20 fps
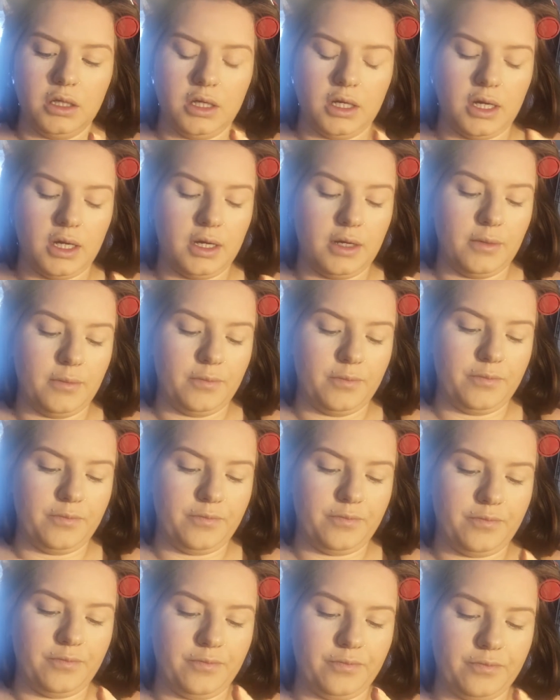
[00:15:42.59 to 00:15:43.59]
And
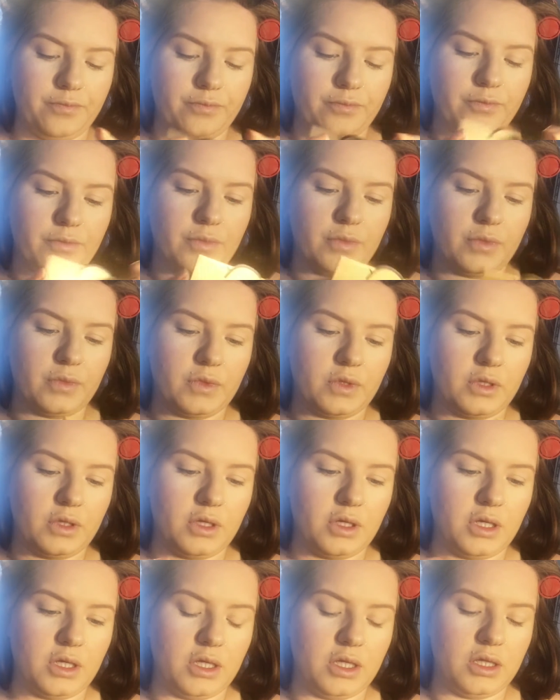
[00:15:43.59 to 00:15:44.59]

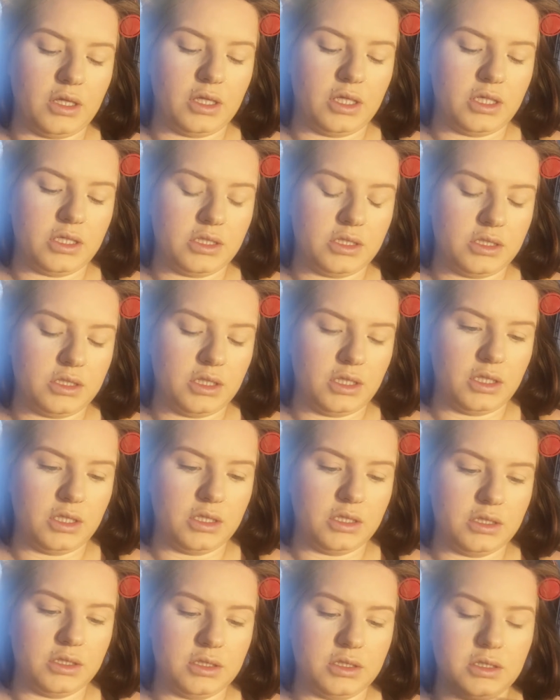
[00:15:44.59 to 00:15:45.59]
this
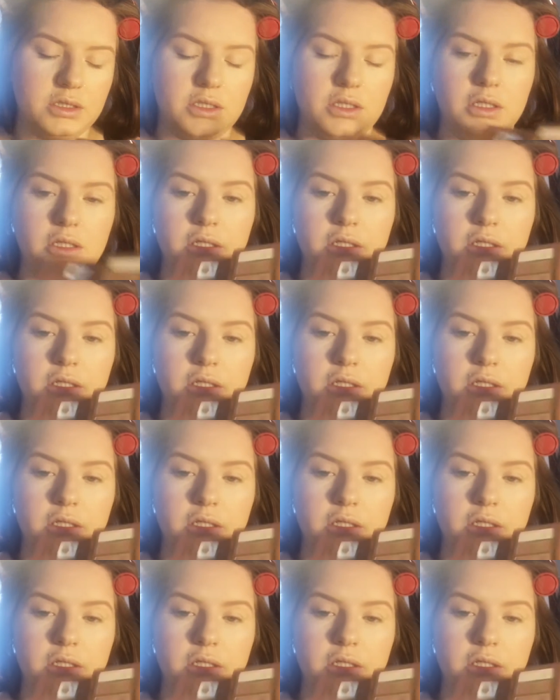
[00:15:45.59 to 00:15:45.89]
is